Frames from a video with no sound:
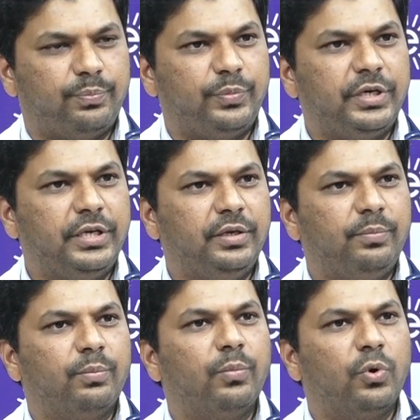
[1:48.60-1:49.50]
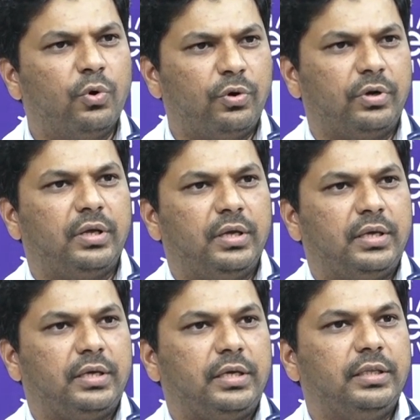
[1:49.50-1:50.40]
breeding more
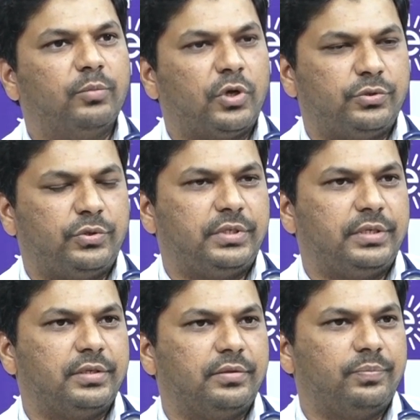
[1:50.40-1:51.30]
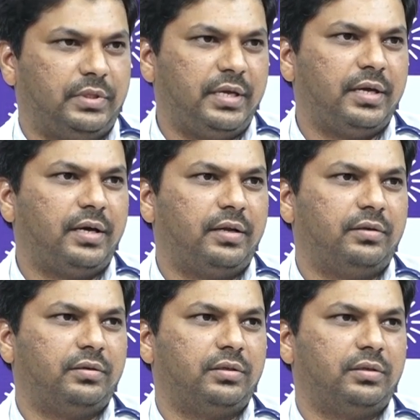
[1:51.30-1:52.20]
in monsoon season. They
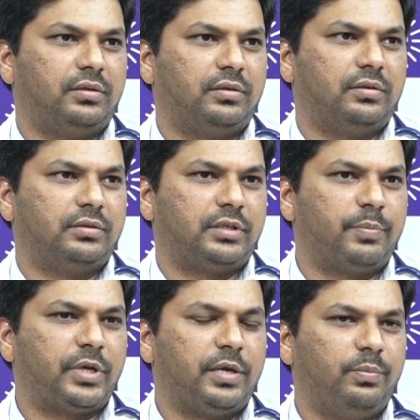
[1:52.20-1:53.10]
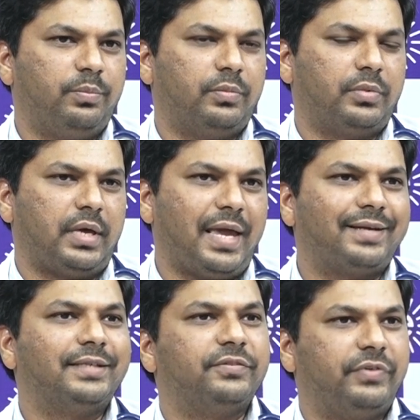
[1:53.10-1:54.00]
are sometimes
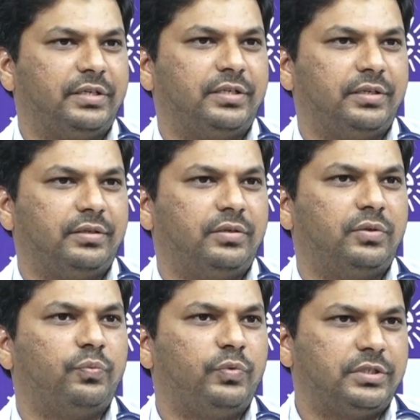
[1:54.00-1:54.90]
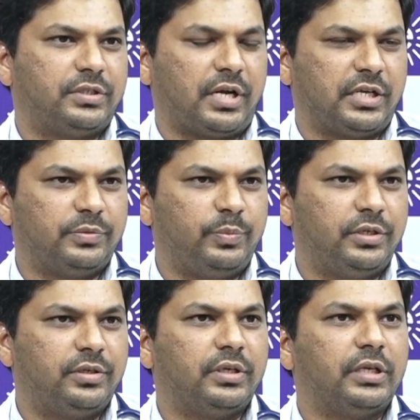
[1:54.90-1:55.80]
act as a vector which
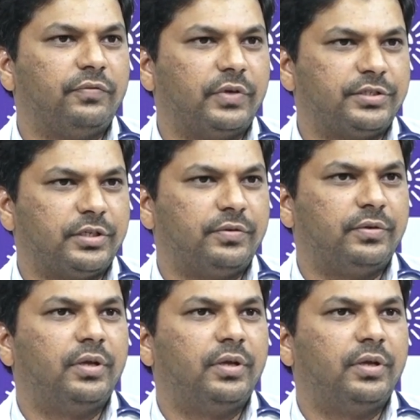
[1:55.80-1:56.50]
transmit infection